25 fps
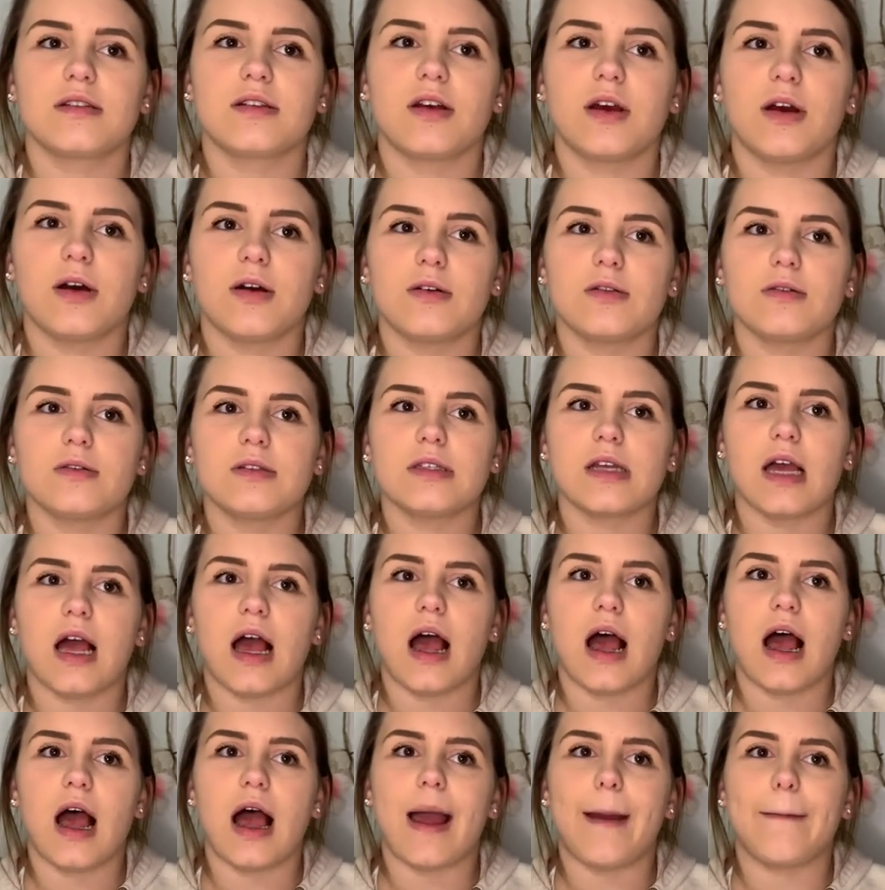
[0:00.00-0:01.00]
goes,
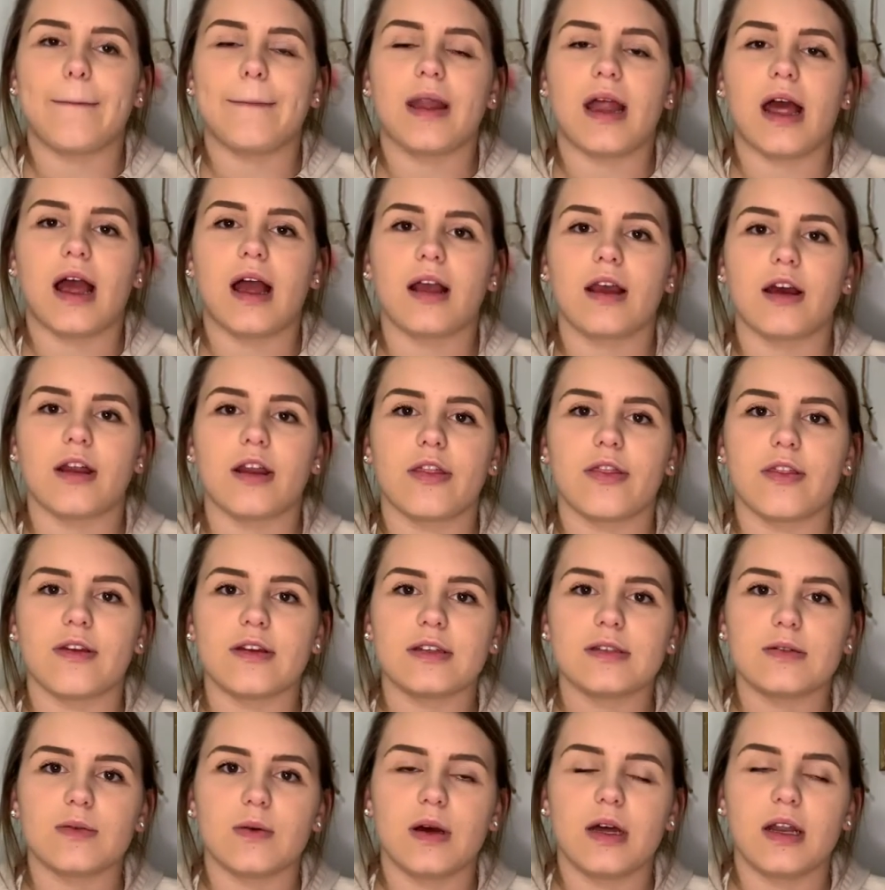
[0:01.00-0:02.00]
I'm not good at
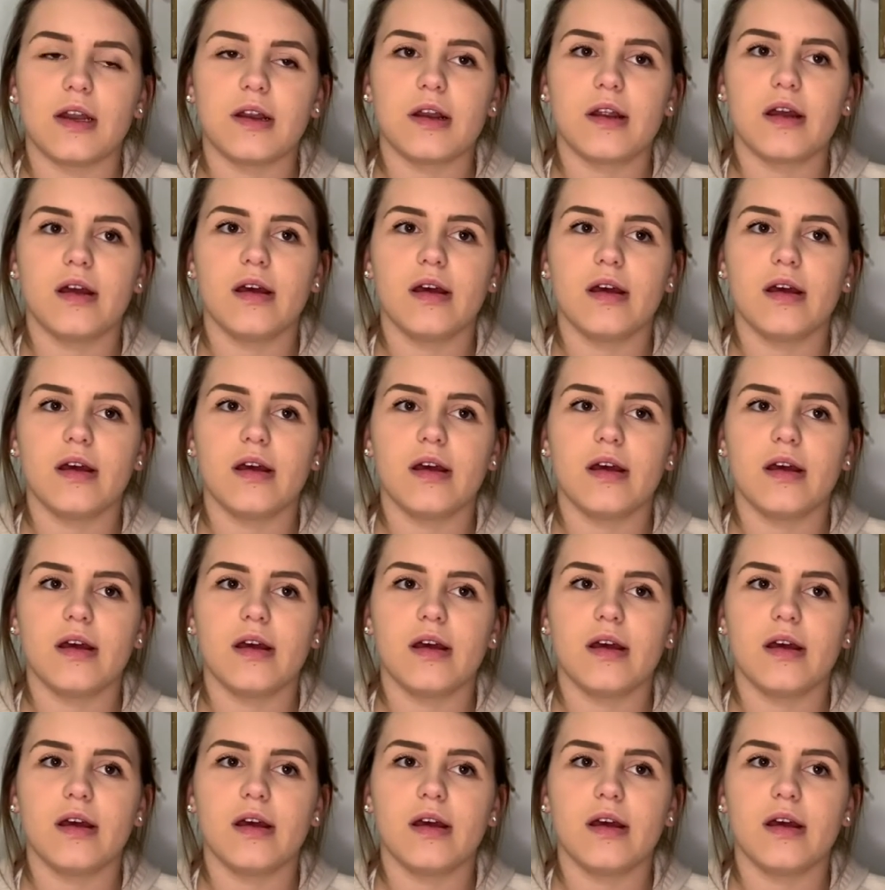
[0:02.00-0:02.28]
this one.